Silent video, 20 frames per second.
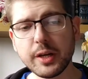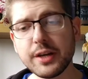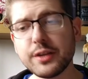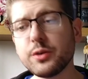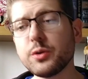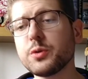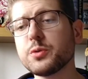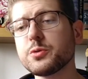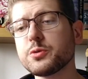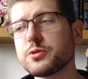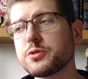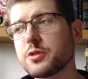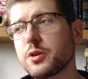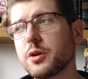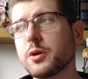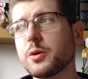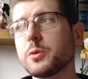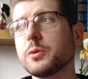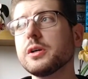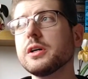And
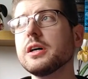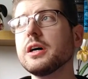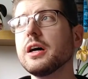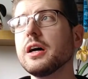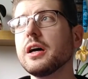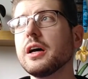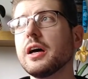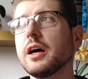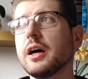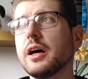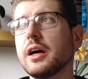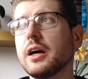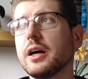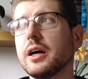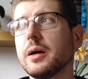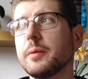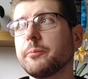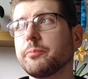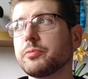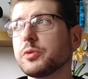also
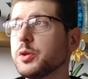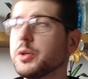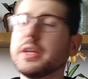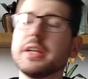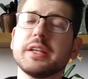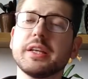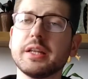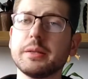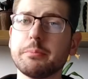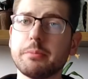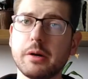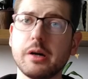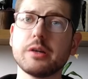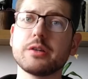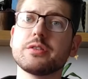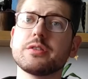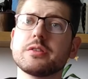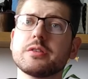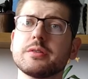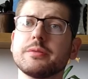um, you can get
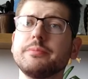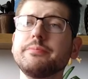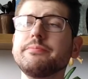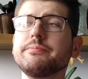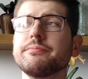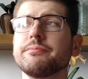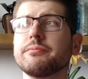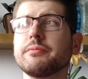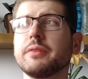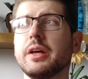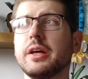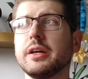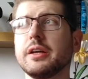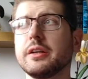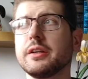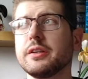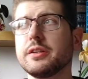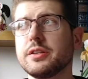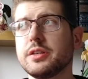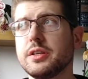bugs
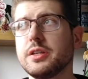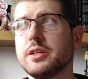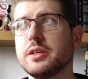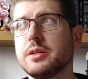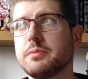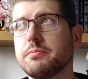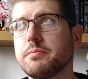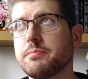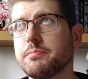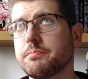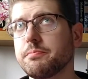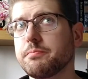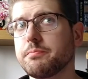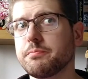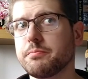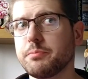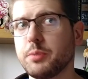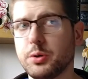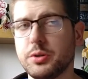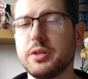in the
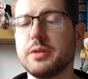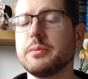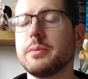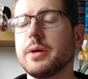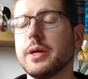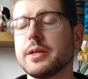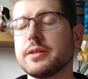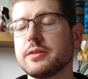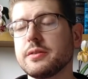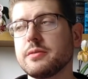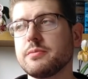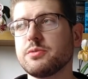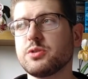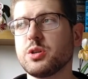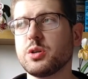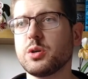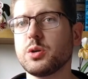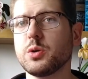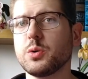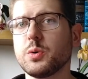potty mix,
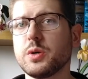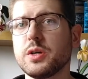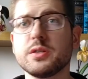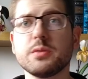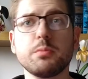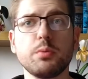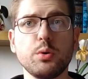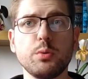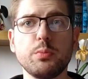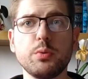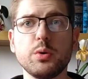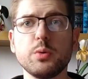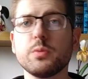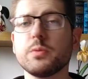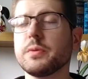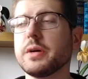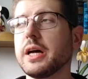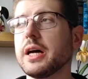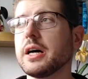so it's a boo-boo.